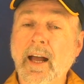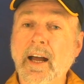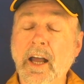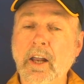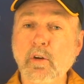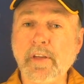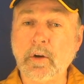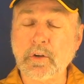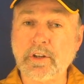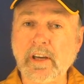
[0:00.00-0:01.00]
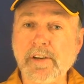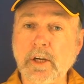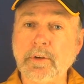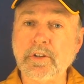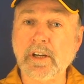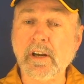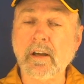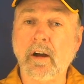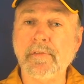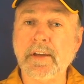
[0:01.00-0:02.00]
Hello there, Steve here in
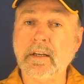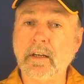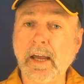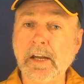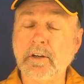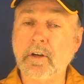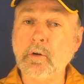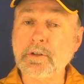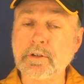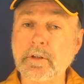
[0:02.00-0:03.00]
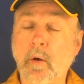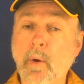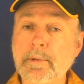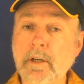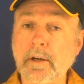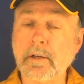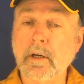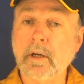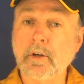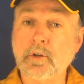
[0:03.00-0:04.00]
Sydney of the GNOSIS website,
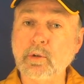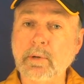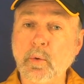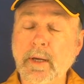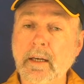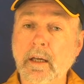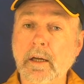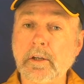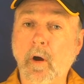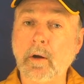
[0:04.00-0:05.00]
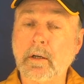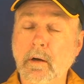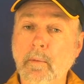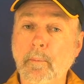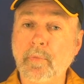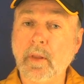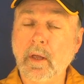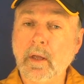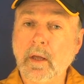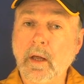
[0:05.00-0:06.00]
truebluehealerDOT.
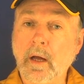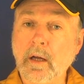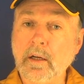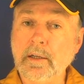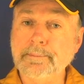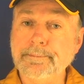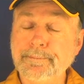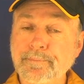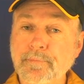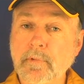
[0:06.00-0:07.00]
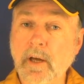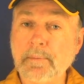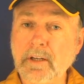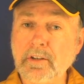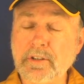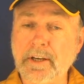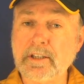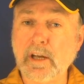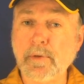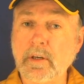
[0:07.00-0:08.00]
I'm going to say
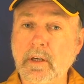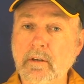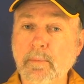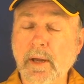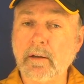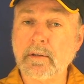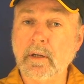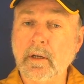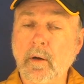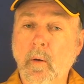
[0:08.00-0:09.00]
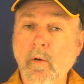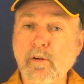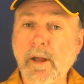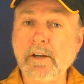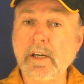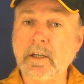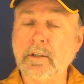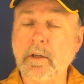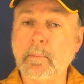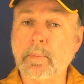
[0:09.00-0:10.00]
something here about augmenting
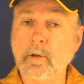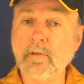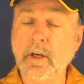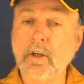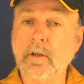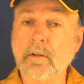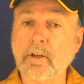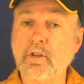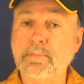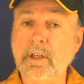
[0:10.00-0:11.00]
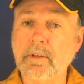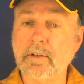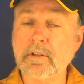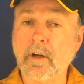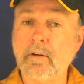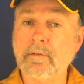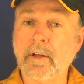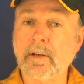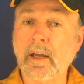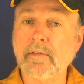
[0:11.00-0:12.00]
and improving your experience
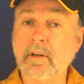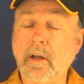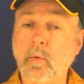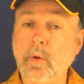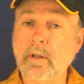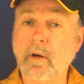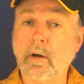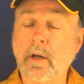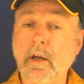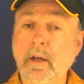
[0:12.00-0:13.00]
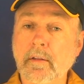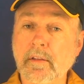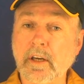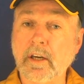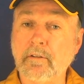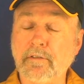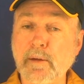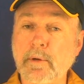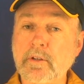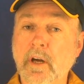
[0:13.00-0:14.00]
of David Wilcock, the
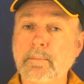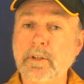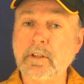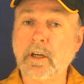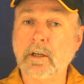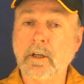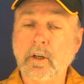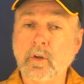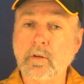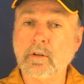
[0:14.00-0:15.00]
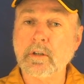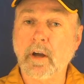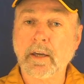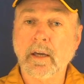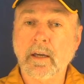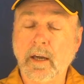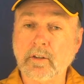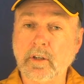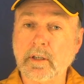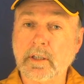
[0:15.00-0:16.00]
famous mystic who looks like
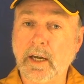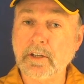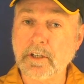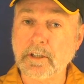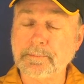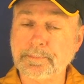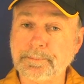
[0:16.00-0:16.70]
Edgar Cayce.